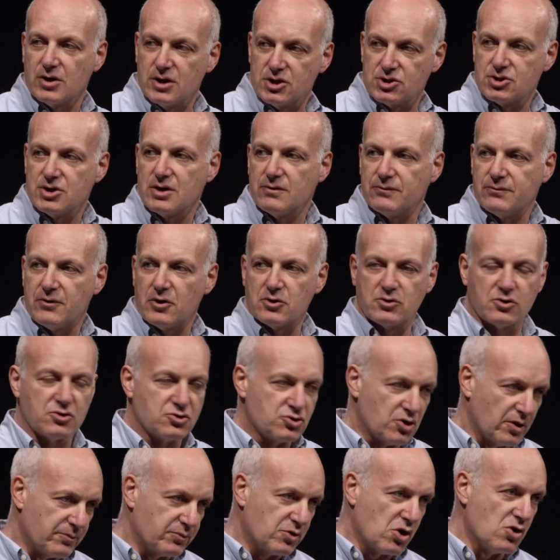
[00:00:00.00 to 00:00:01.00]
traditionally in
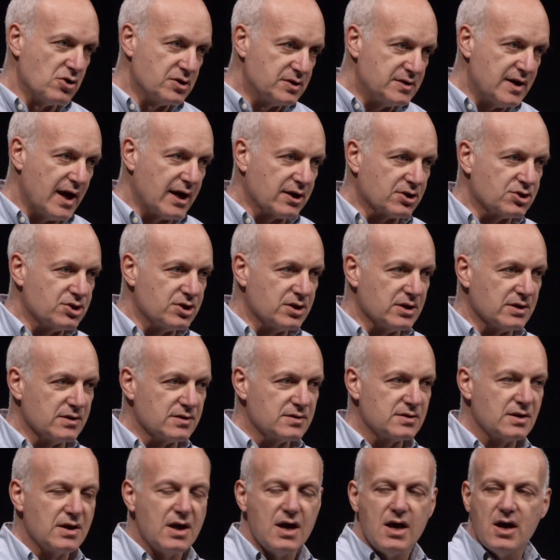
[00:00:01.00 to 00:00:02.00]
Photoshop, contact
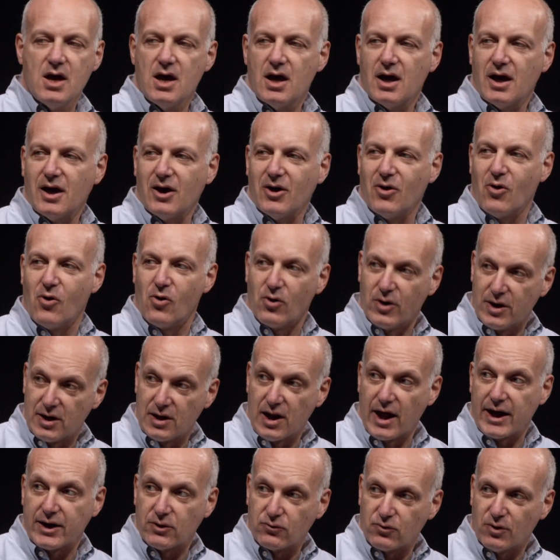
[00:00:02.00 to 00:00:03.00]
sheets, or in
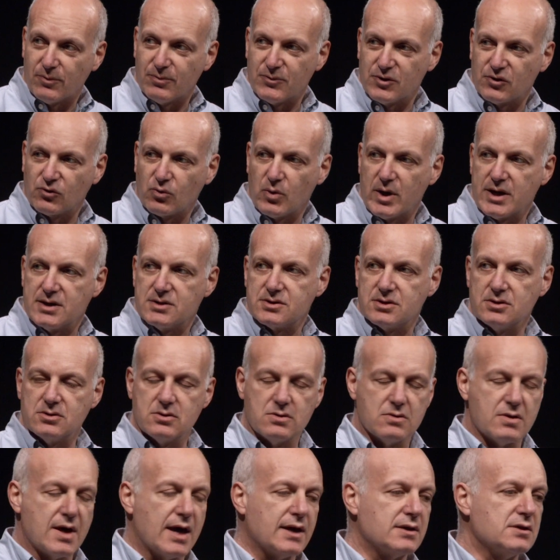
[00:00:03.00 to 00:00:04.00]
Lightroom. There's ways to
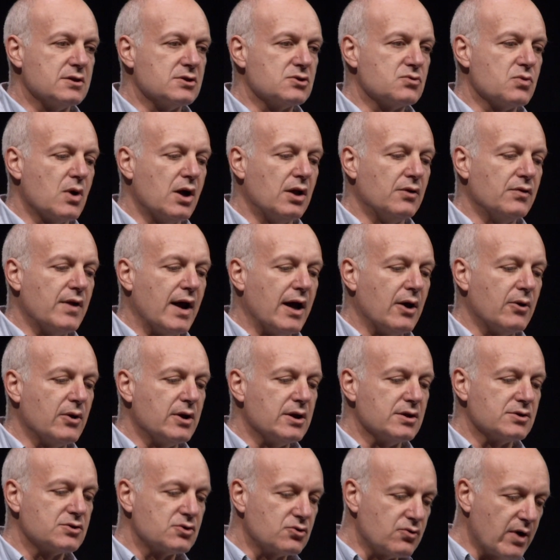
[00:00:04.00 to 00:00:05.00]
do that as well now,
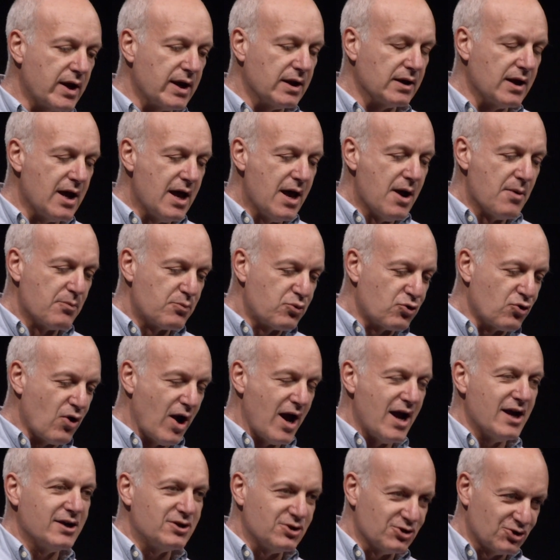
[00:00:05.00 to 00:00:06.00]
and it's great
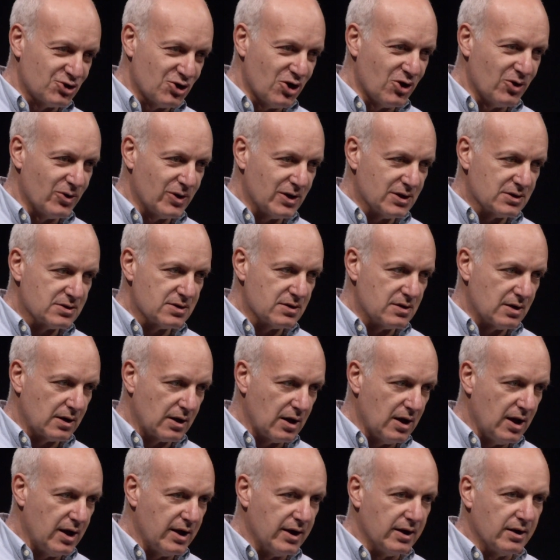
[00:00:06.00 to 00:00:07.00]
prior to showing it to the
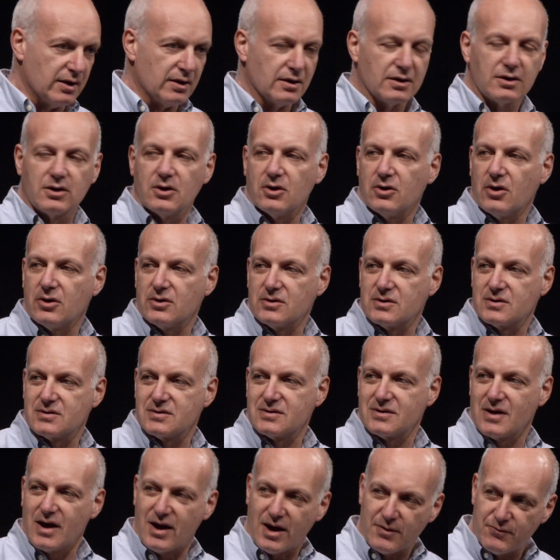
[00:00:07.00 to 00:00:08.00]
client.
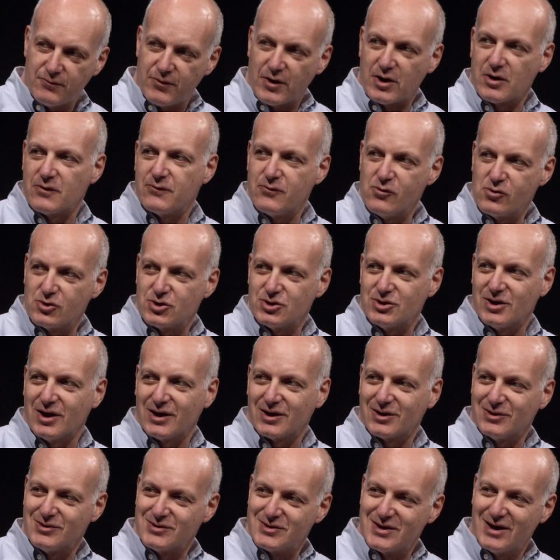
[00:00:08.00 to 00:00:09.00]
I'm very fortunate
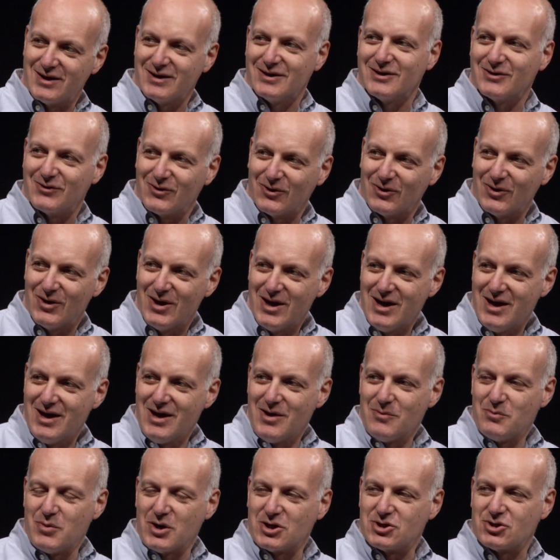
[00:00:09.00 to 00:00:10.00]
I can send it to
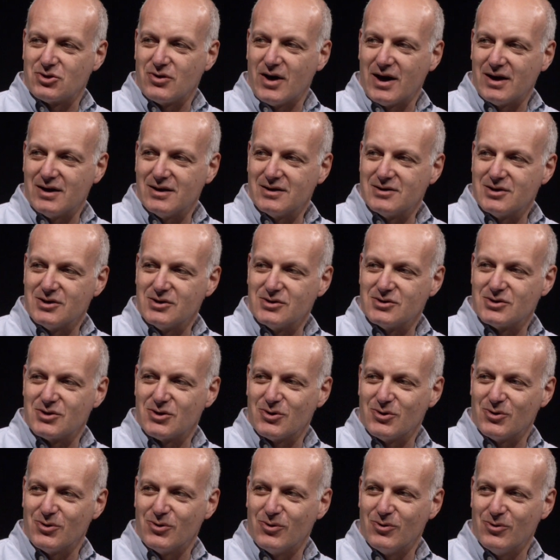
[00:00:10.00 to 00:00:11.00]
picture editors
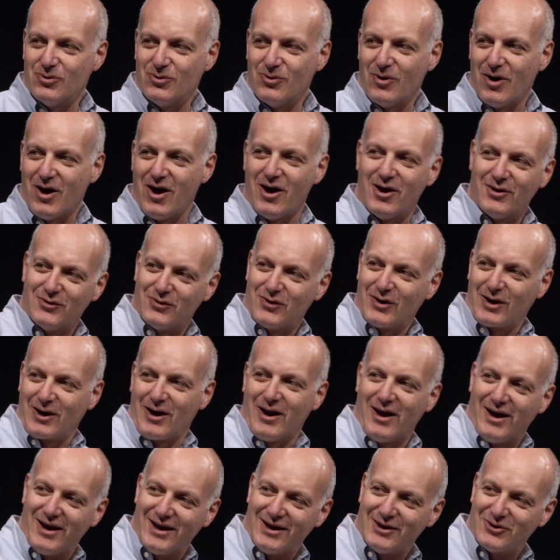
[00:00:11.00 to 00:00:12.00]
who aren't the
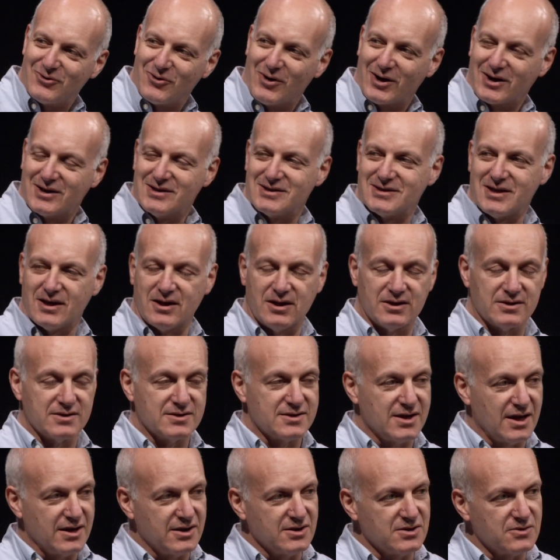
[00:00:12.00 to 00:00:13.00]
client, or I can
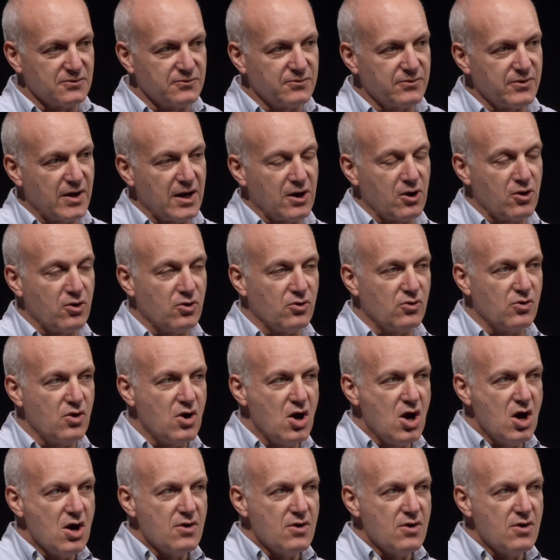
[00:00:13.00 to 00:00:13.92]
send it to fellow